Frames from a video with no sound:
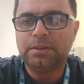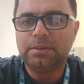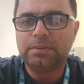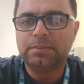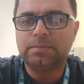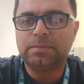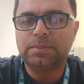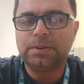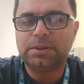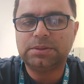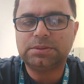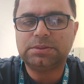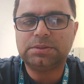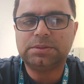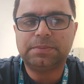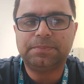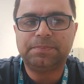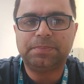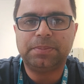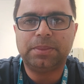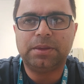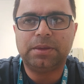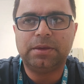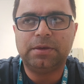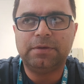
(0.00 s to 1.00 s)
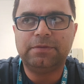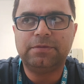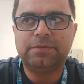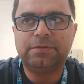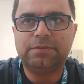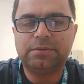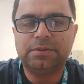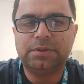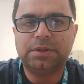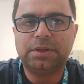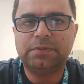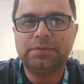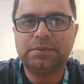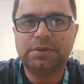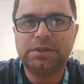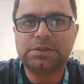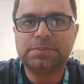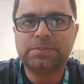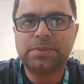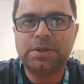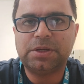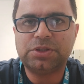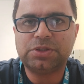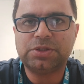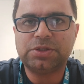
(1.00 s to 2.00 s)
But if this
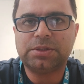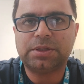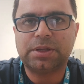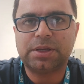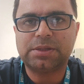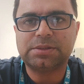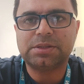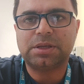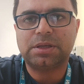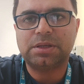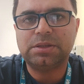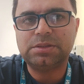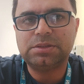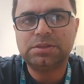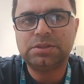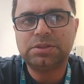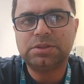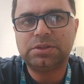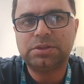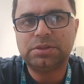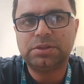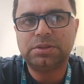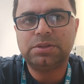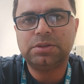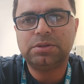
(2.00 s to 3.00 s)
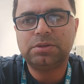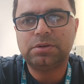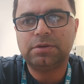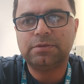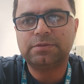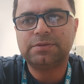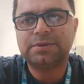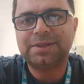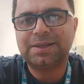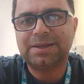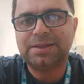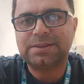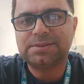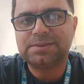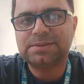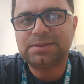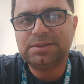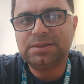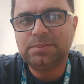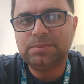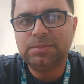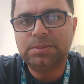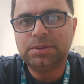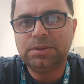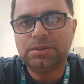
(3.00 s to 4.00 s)
patient has a history of
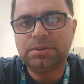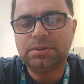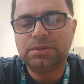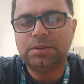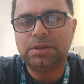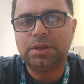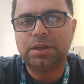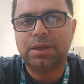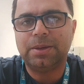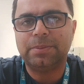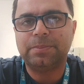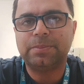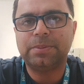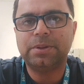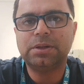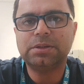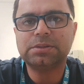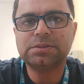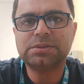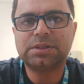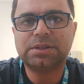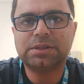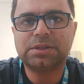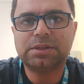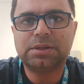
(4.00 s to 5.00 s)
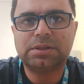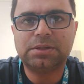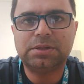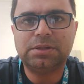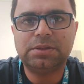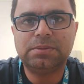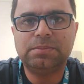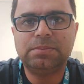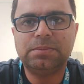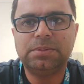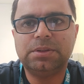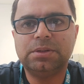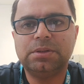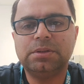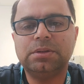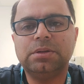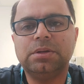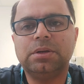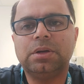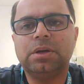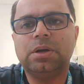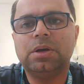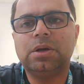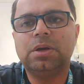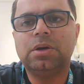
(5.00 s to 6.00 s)
thalassemia, aplastic anemia,
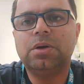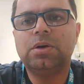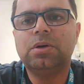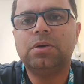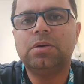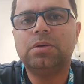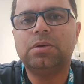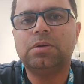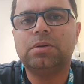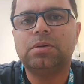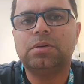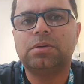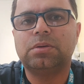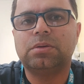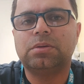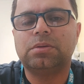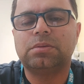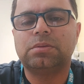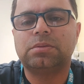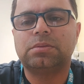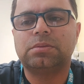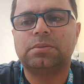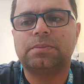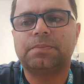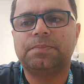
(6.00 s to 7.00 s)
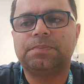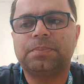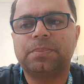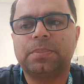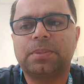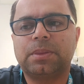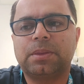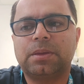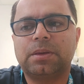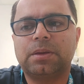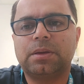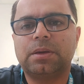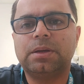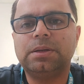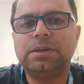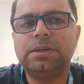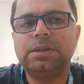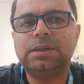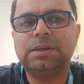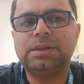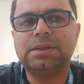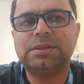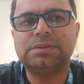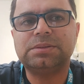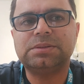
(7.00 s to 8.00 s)
or any
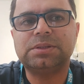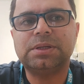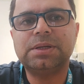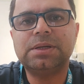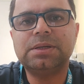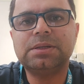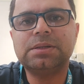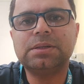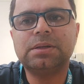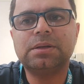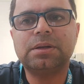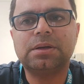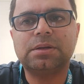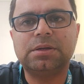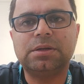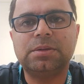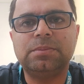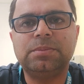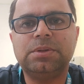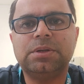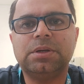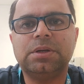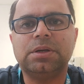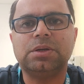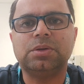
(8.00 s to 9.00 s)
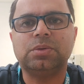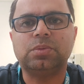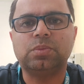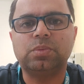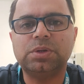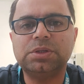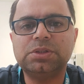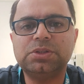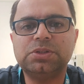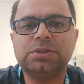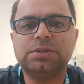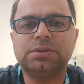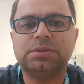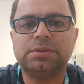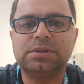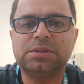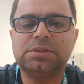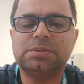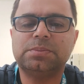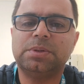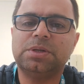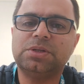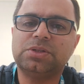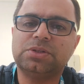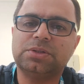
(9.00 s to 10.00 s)
congenital anemia in which this
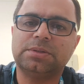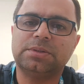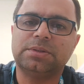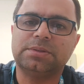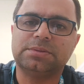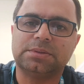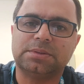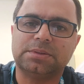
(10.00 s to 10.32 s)
patient is